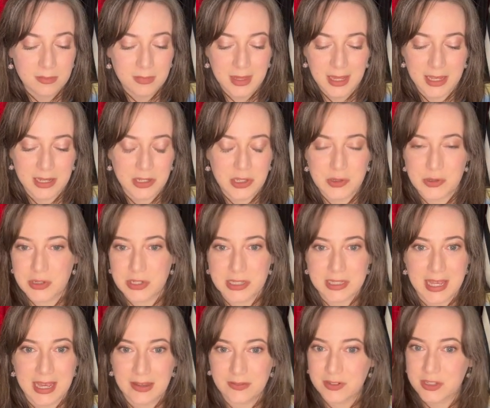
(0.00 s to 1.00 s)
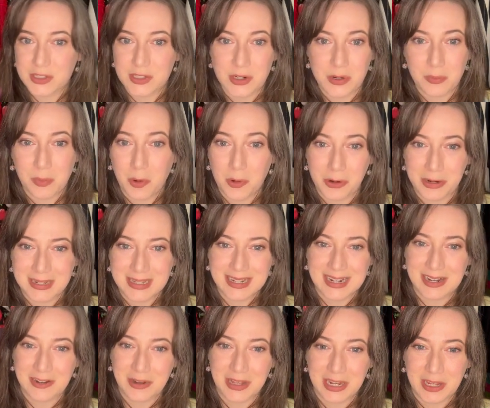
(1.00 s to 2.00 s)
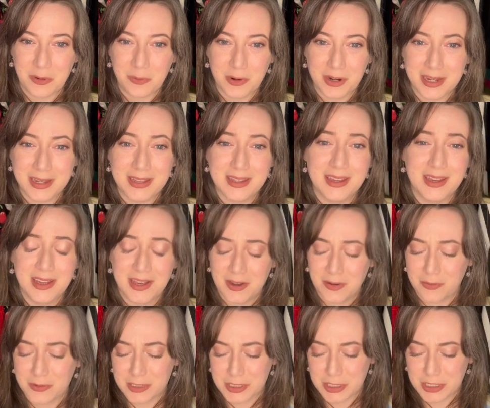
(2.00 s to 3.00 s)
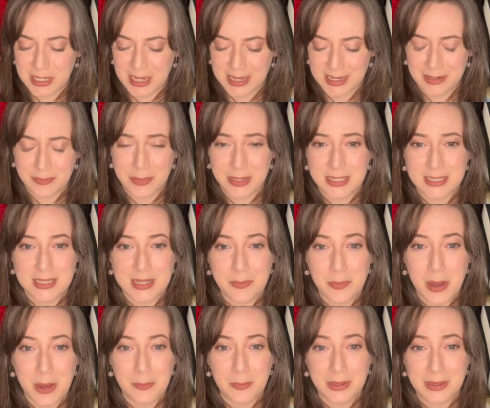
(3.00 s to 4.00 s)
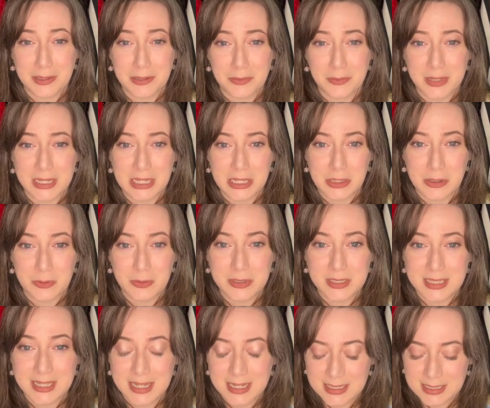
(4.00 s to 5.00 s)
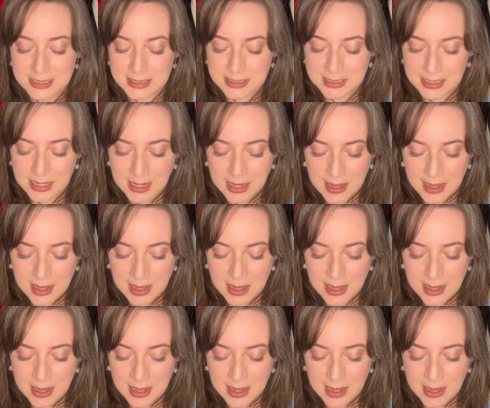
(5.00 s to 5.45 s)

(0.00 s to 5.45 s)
and you just have to start pouring it out anyway, which kind of makes the pump a little bit useless.